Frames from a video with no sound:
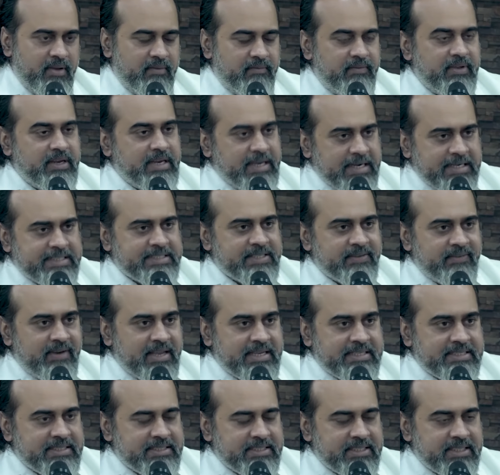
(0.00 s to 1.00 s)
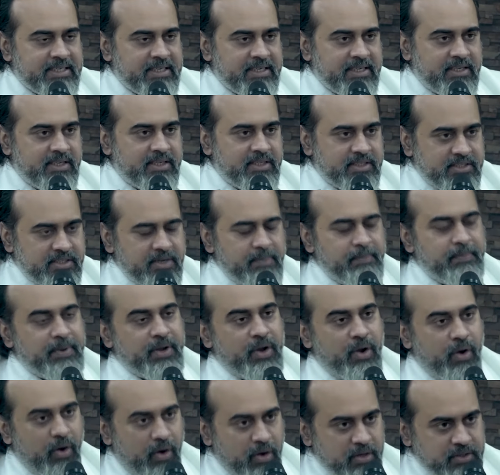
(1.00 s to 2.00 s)
We need civilization and culture
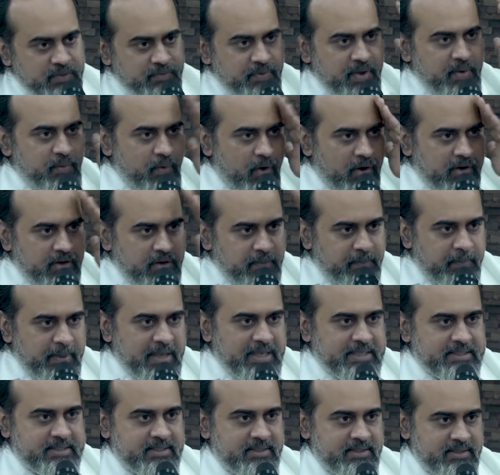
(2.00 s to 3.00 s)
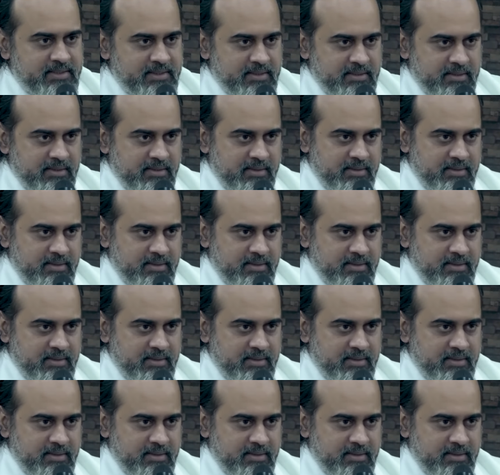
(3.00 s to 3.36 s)
because we want peace.